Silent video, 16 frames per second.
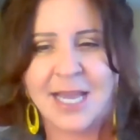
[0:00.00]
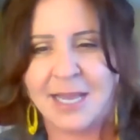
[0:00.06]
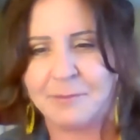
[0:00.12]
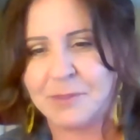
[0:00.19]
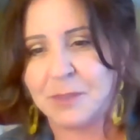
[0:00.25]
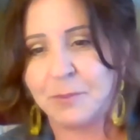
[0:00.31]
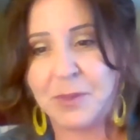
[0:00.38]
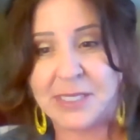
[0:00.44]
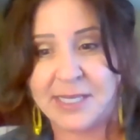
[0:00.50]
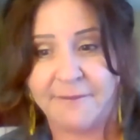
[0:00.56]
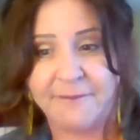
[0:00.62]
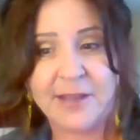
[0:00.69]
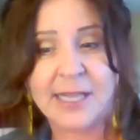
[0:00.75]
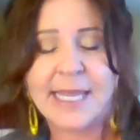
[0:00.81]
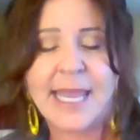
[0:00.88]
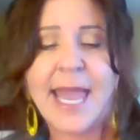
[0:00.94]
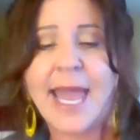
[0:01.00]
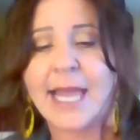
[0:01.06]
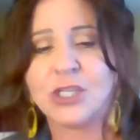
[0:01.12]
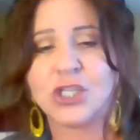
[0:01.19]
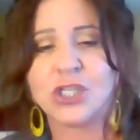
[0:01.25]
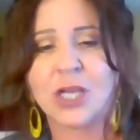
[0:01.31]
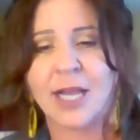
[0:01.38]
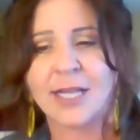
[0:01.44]
specifically
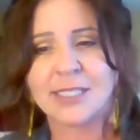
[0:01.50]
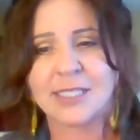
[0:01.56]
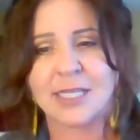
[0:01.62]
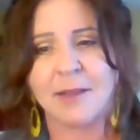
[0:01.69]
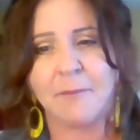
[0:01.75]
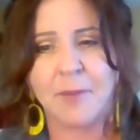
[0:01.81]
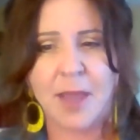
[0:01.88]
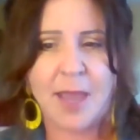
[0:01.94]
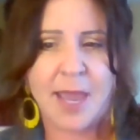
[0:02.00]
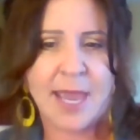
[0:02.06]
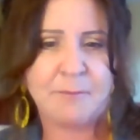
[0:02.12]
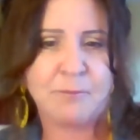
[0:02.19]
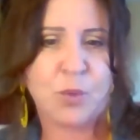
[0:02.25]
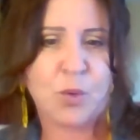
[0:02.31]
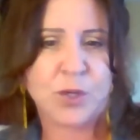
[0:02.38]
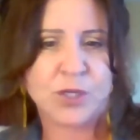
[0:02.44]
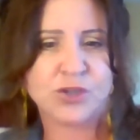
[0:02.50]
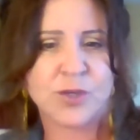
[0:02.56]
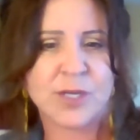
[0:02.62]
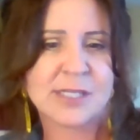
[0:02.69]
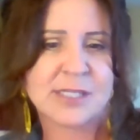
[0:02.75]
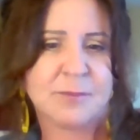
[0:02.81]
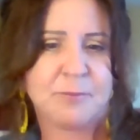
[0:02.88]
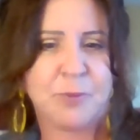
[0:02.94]
headshots and
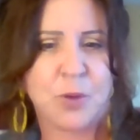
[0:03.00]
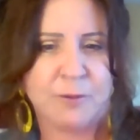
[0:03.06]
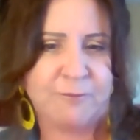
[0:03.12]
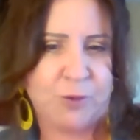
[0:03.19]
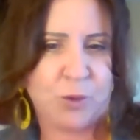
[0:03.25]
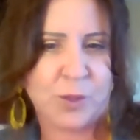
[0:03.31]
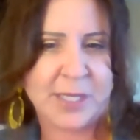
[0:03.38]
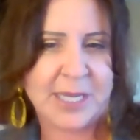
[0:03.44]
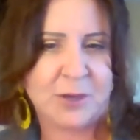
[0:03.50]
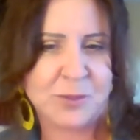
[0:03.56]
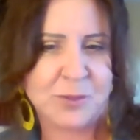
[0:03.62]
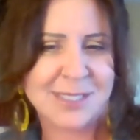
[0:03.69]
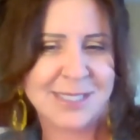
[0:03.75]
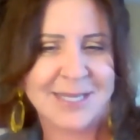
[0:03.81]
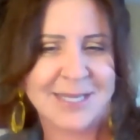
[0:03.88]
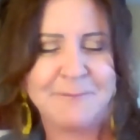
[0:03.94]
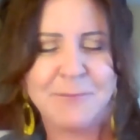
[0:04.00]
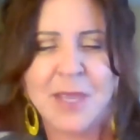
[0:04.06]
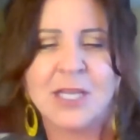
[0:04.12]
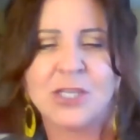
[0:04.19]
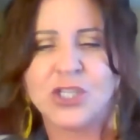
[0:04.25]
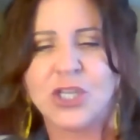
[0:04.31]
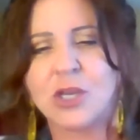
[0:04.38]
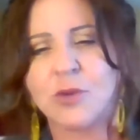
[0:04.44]
portraits portfolios.
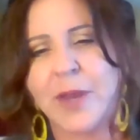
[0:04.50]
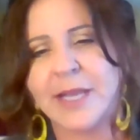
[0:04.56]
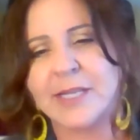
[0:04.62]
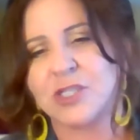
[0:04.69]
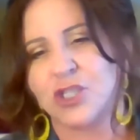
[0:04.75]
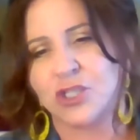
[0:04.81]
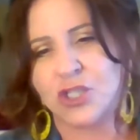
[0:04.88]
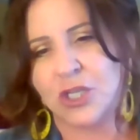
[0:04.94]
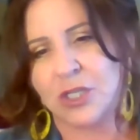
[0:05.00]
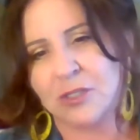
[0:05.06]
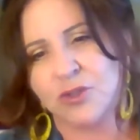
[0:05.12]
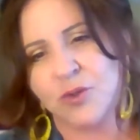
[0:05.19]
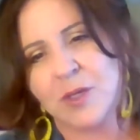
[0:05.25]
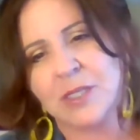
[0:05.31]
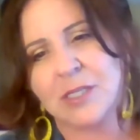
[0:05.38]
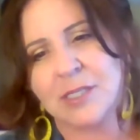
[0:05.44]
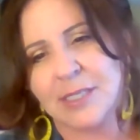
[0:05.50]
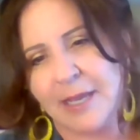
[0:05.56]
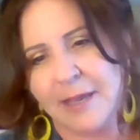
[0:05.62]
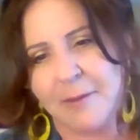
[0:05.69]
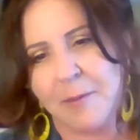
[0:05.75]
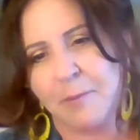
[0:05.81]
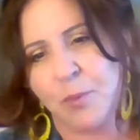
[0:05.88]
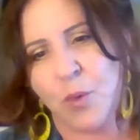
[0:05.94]
She creates children's
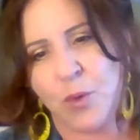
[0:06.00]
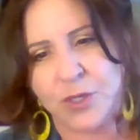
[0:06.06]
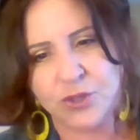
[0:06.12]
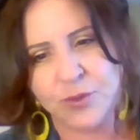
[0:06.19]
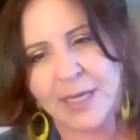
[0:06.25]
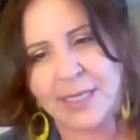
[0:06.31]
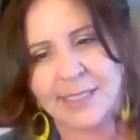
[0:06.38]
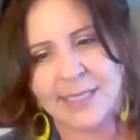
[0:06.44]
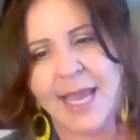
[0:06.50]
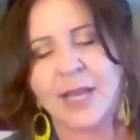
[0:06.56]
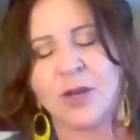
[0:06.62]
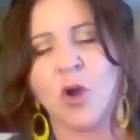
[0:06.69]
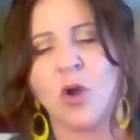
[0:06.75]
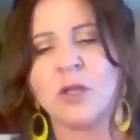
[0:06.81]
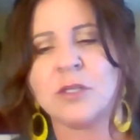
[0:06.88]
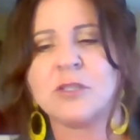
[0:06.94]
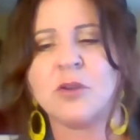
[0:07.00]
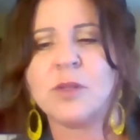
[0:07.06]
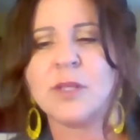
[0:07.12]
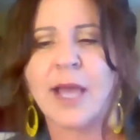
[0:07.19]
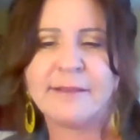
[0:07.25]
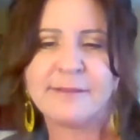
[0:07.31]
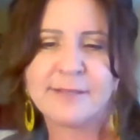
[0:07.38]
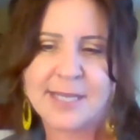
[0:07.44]
portraits and also
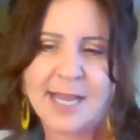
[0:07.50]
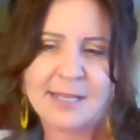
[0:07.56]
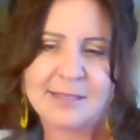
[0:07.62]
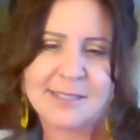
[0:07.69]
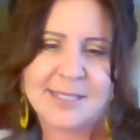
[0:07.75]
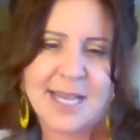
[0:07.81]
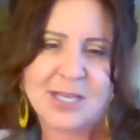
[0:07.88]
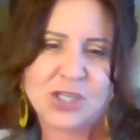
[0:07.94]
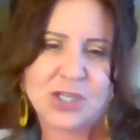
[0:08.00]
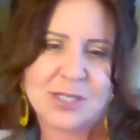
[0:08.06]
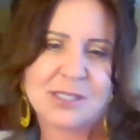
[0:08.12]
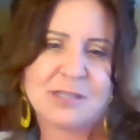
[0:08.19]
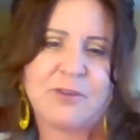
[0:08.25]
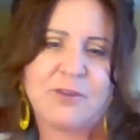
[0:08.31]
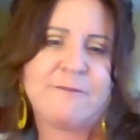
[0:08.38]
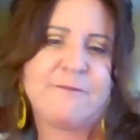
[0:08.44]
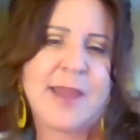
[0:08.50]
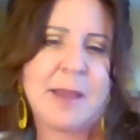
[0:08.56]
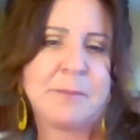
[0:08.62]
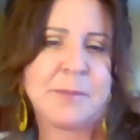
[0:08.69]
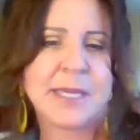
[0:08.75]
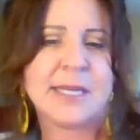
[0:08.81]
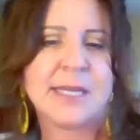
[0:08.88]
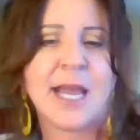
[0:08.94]
lifestyle sessions for
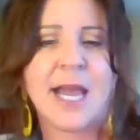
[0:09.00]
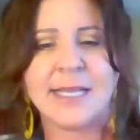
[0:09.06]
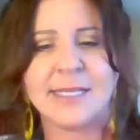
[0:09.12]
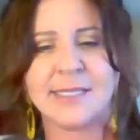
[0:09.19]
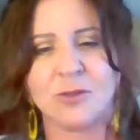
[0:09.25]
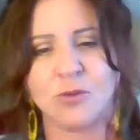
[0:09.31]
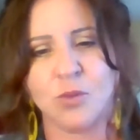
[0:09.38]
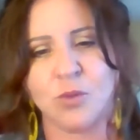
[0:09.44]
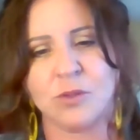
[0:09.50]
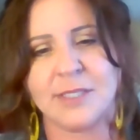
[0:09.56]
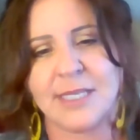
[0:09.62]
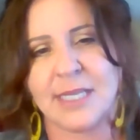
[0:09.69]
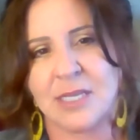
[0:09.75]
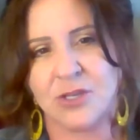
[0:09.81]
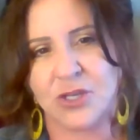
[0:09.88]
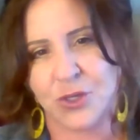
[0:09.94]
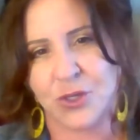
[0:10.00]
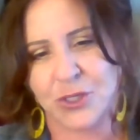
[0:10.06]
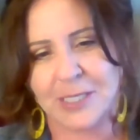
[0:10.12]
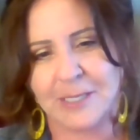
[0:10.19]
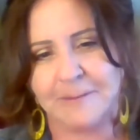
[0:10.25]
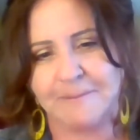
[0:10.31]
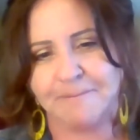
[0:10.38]
family and high school seniors.